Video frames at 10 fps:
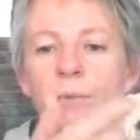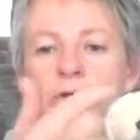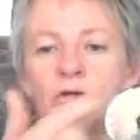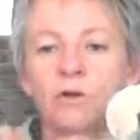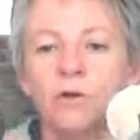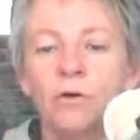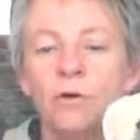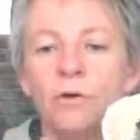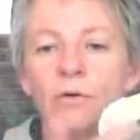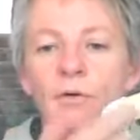put
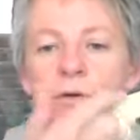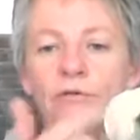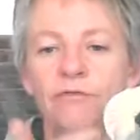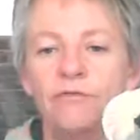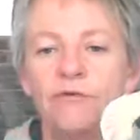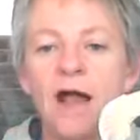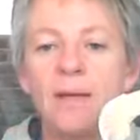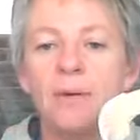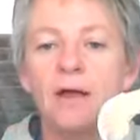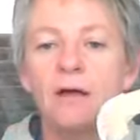
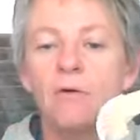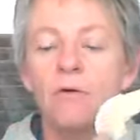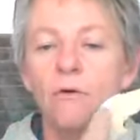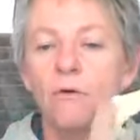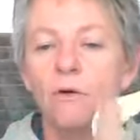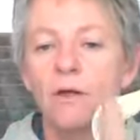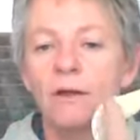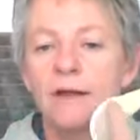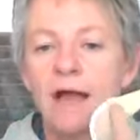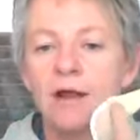fiber or
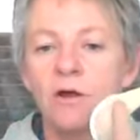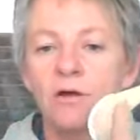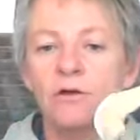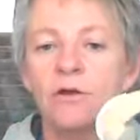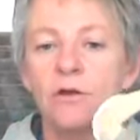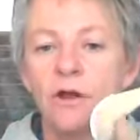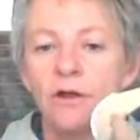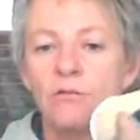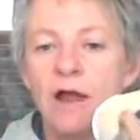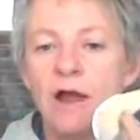nylon
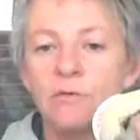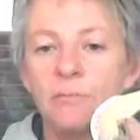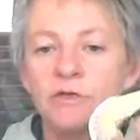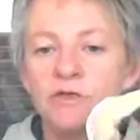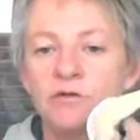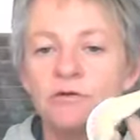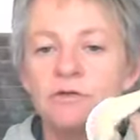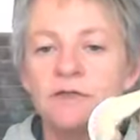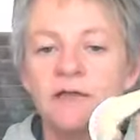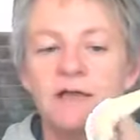around. We put
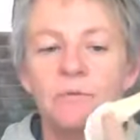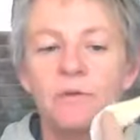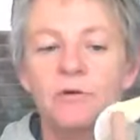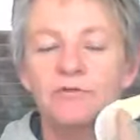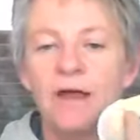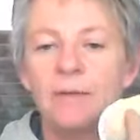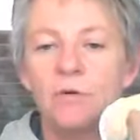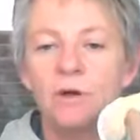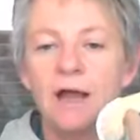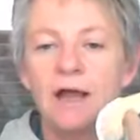screws in and we put
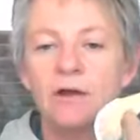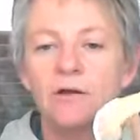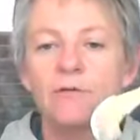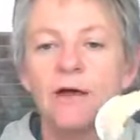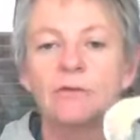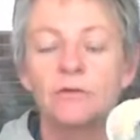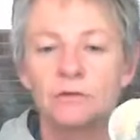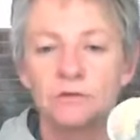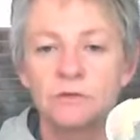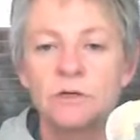fiber or nylon around
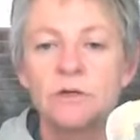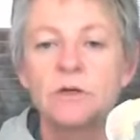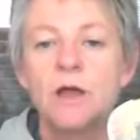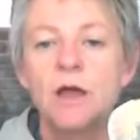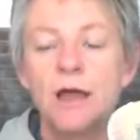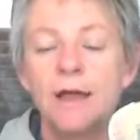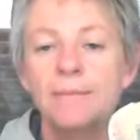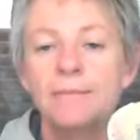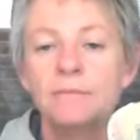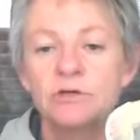those
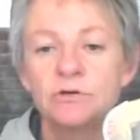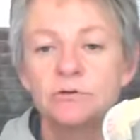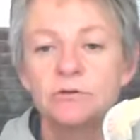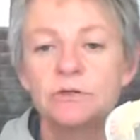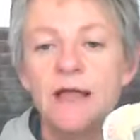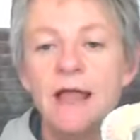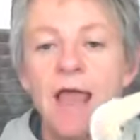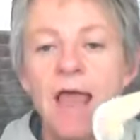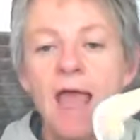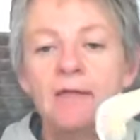screws.
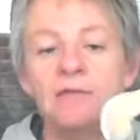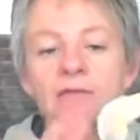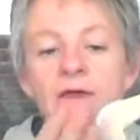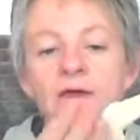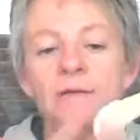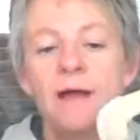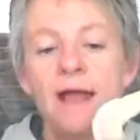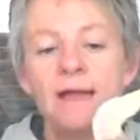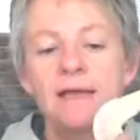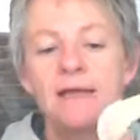And the
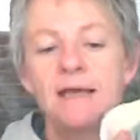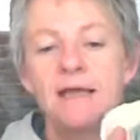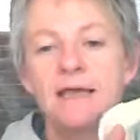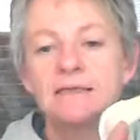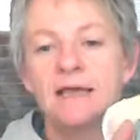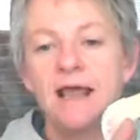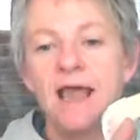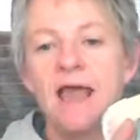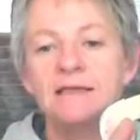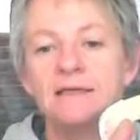idea is that
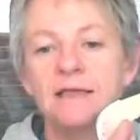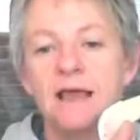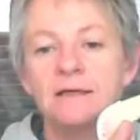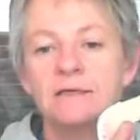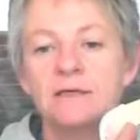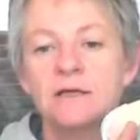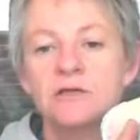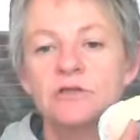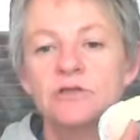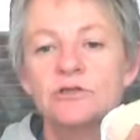as that
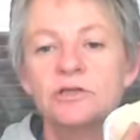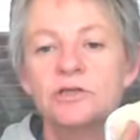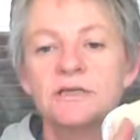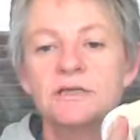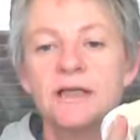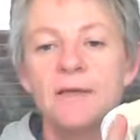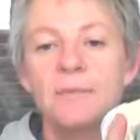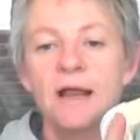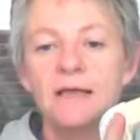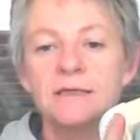suture
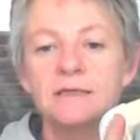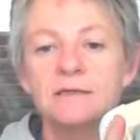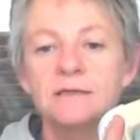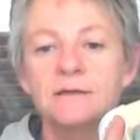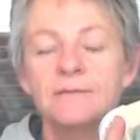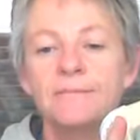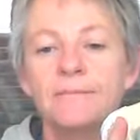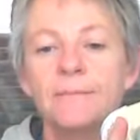stabilizes,